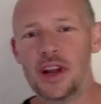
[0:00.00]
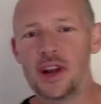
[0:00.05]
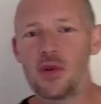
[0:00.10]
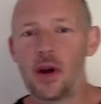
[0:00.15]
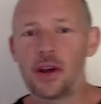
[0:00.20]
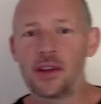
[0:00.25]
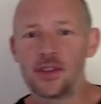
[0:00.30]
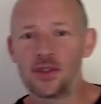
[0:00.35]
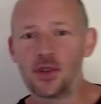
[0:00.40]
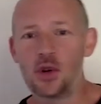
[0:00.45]

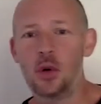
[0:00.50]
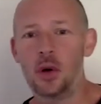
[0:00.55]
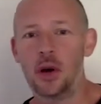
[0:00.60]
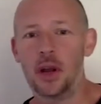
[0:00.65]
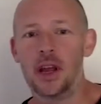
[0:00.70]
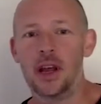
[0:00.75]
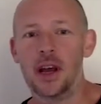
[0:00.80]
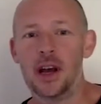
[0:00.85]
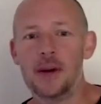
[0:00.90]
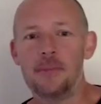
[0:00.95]
great
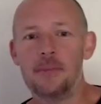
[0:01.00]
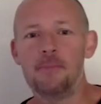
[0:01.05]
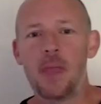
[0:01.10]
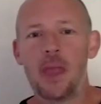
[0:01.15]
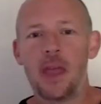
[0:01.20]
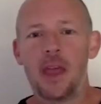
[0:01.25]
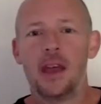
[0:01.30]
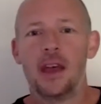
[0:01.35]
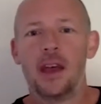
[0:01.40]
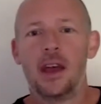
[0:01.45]
story. And
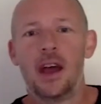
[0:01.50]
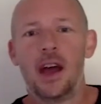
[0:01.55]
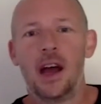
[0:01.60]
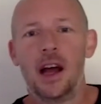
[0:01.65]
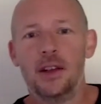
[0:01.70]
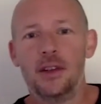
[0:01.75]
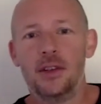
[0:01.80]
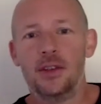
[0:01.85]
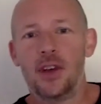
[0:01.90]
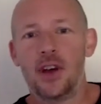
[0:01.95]

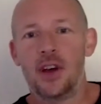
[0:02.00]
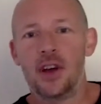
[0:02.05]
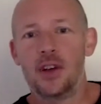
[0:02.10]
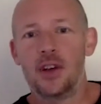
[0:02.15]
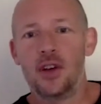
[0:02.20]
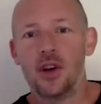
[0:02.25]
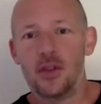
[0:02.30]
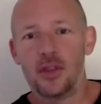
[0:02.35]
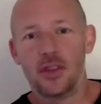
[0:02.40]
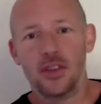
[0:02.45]

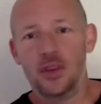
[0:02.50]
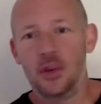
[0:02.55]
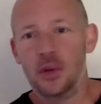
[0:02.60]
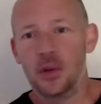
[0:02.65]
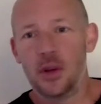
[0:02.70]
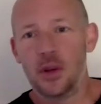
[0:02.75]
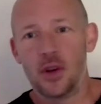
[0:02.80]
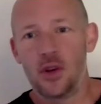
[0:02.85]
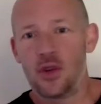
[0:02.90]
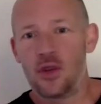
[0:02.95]
obviously
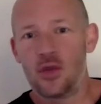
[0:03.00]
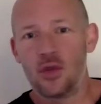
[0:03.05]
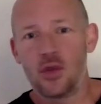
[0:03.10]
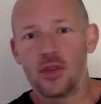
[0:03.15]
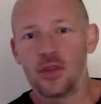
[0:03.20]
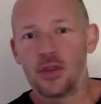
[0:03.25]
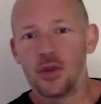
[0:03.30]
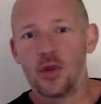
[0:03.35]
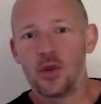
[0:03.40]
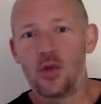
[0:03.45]
doing
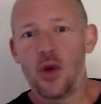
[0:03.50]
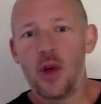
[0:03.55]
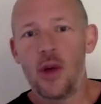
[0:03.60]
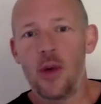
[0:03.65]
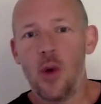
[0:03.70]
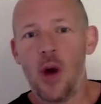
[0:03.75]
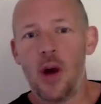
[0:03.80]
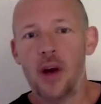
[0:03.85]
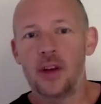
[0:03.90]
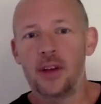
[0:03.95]
some great
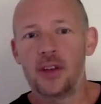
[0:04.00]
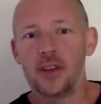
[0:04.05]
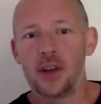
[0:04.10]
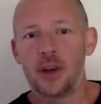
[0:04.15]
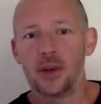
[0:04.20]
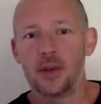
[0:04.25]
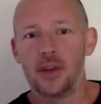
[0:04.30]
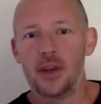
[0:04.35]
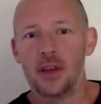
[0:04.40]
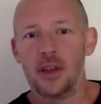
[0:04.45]
work at
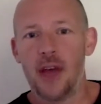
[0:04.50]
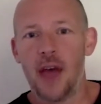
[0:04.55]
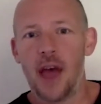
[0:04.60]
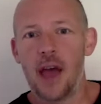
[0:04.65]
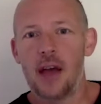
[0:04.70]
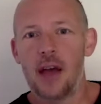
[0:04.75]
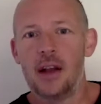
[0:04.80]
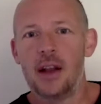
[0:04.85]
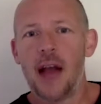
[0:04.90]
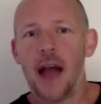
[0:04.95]
Celtic there.
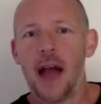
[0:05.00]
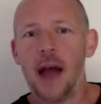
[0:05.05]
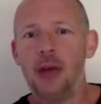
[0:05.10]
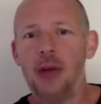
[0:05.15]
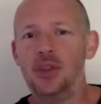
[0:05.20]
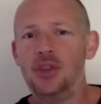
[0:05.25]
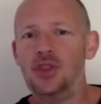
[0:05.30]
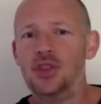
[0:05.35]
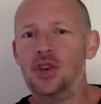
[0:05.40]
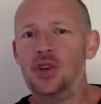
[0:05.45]
How
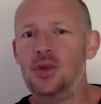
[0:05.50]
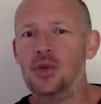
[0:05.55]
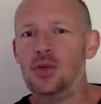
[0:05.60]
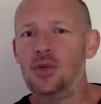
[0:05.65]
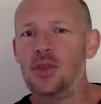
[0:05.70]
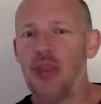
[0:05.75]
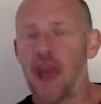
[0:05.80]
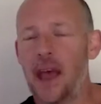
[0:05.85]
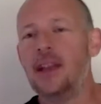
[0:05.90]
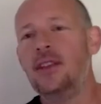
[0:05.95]
did you
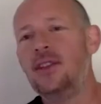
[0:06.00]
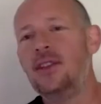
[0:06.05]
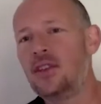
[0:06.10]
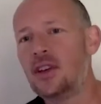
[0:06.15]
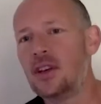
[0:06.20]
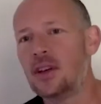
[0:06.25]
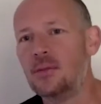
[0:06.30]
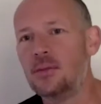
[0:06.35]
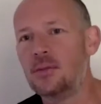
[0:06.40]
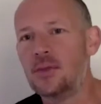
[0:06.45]
get
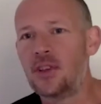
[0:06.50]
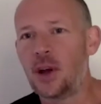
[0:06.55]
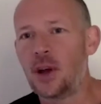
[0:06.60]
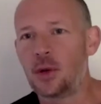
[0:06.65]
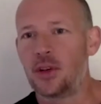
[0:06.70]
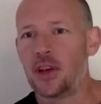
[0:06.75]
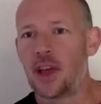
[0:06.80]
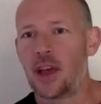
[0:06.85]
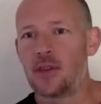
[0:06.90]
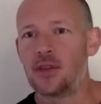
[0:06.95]
into
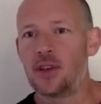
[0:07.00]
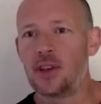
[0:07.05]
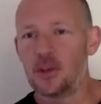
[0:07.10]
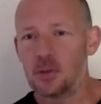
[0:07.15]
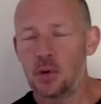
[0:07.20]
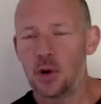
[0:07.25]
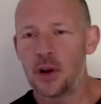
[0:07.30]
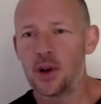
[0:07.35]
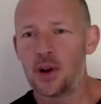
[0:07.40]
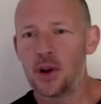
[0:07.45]
Celtic FC? That's a
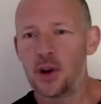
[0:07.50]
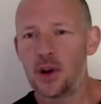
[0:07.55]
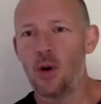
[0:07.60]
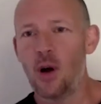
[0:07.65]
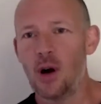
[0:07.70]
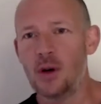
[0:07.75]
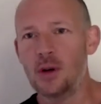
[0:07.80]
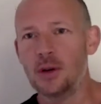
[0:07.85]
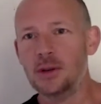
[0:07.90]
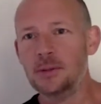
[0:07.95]
pretty cool
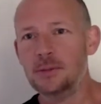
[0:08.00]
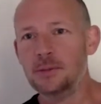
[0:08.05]
role.